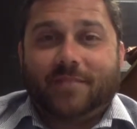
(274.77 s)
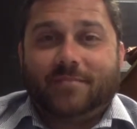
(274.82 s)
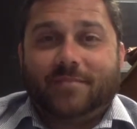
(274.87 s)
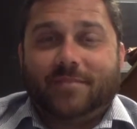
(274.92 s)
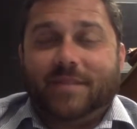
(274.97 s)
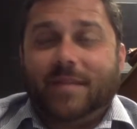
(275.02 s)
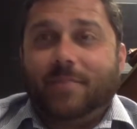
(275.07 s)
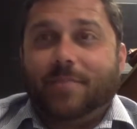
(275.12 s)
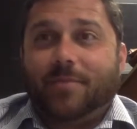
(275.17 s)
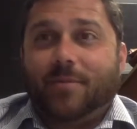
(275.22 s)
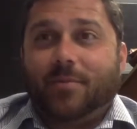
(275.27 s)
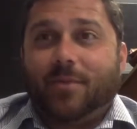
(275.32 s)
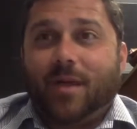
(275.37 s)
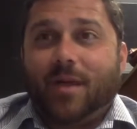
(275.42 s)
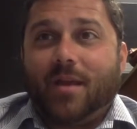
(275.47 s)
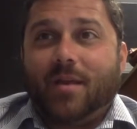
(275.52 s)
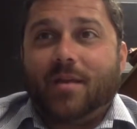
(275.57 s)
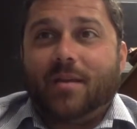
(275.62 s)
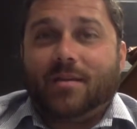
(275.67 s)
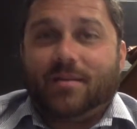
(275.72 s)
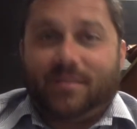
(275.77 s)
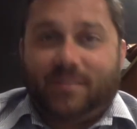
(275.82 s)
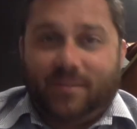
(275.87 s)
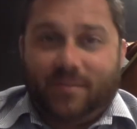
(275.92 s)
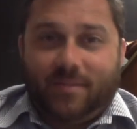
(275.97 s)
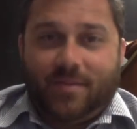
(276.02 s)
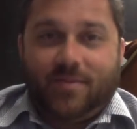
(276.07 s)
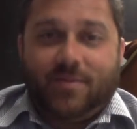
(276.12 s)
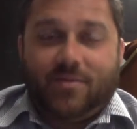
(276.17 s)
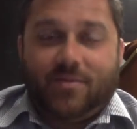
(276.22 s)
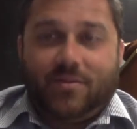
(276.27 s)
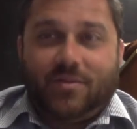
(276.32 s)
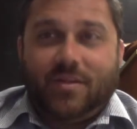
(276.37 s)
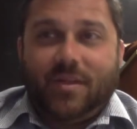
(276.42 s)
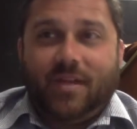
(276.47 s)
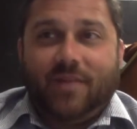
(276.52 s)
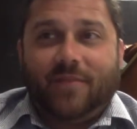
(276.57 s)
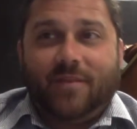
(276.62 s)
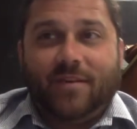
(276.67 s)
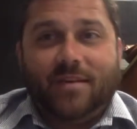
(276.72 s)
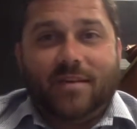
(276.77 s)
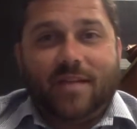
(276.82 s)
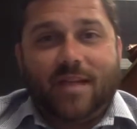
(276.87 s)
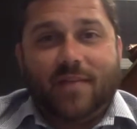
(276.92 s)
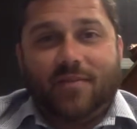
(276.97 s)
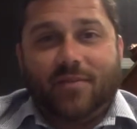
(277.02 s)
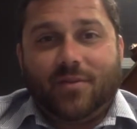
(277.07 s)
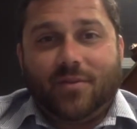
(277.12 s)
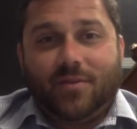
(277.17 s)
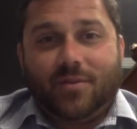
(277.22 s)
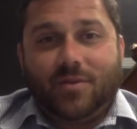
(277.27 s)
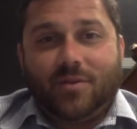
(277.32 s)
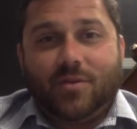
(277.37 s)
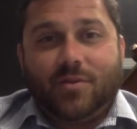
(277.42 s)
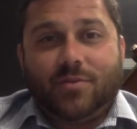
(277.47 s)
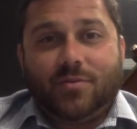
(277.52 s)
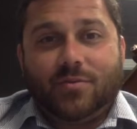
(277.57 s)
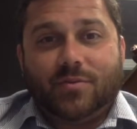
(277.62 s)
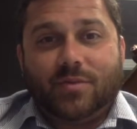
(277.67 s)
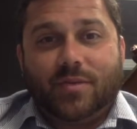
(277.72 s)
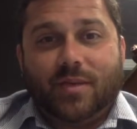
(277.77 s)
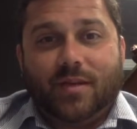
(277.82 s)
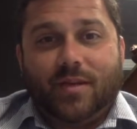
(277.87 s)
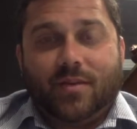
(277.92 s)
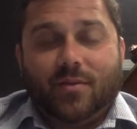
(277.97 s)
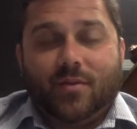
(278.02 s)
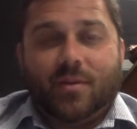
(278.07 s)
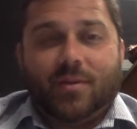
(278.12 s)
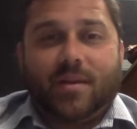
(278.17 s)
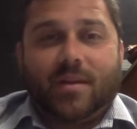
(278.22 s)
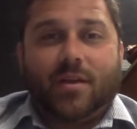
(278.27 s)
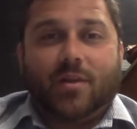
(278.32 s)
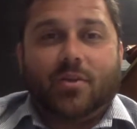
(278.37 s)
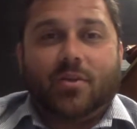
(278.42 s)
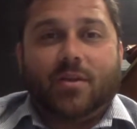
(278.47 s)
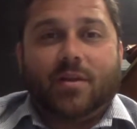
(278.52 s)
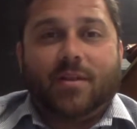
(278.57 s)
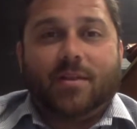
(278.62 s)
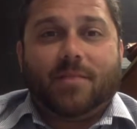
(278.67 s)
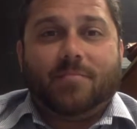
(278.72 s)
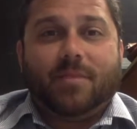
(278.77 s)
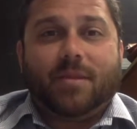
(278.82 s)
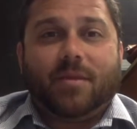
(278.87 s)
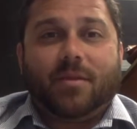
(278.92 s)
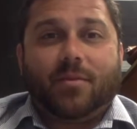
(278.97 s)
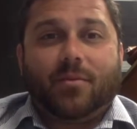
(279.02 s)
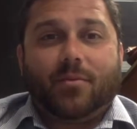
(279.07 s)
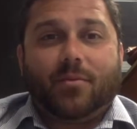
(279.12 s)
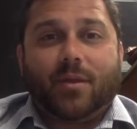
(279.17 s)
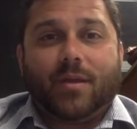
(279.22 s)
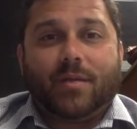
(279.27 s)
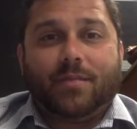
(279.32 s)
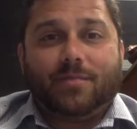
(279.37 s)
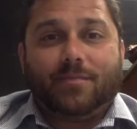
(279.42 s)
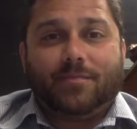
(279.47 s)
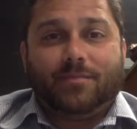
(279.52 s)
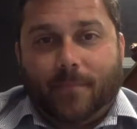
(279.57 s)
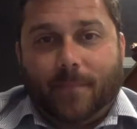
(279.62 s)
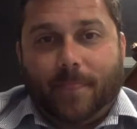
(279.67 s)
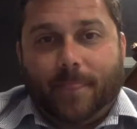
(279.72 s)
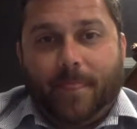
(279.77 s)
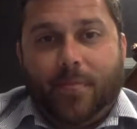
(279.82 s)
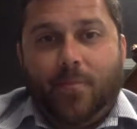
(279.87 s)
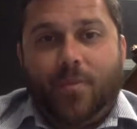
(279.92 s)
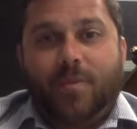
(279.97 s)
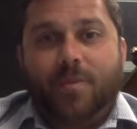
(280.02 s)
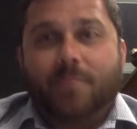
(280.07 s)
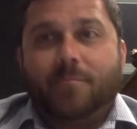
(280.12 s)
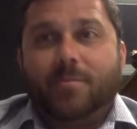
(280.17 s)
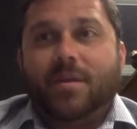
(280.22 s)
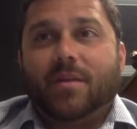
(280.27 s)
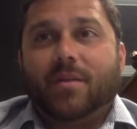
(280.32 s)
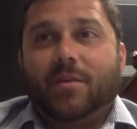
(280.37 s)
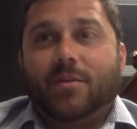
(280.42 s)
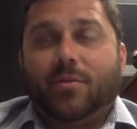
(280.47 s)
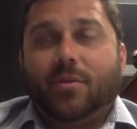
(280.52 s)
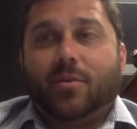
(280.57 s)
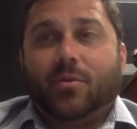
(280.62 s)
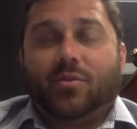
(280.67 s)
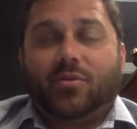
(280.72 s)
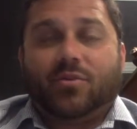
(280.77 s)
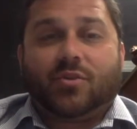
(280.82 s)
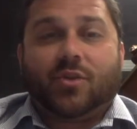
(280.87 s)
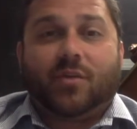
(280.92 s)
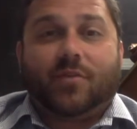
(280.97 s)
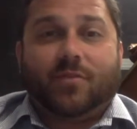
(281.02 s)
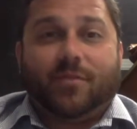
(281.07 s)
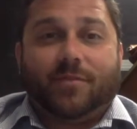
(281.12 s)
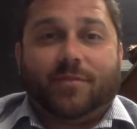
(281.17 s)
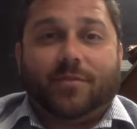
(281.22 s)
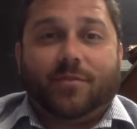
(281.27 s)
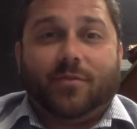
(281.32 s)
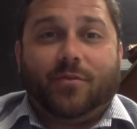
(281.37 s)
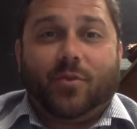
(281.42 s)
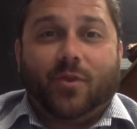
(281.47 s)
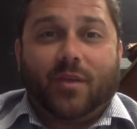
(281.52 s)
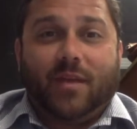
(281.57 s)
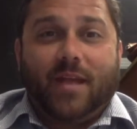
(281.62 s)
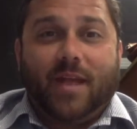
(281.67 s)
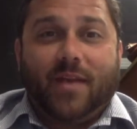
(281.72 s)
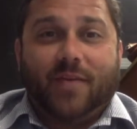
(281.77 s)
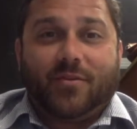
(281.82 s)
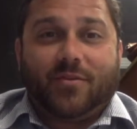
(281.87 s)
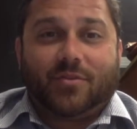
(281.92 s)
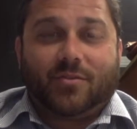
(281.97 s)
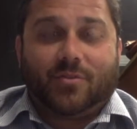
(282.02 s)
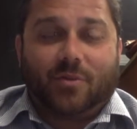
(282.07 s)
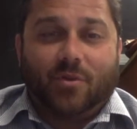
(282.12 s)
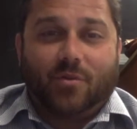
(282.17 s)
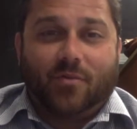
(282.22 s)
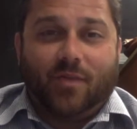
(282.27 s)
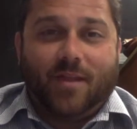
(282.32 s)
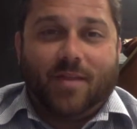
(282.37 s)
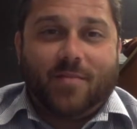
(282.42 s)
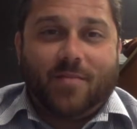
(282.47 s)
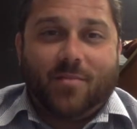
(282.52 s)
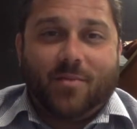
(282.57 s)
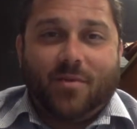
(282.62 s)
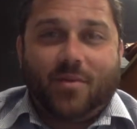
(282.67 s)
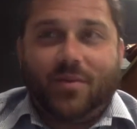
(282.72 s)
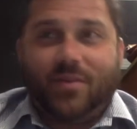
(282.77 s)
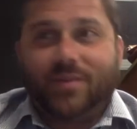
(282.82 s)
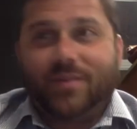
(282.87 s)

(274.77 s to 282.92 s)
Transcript: deep threat, something UCF could definitely use. We're going to take a look at the big three. With the big three, we're going to start off with the Florida Gators, so we'll go right in the middle of the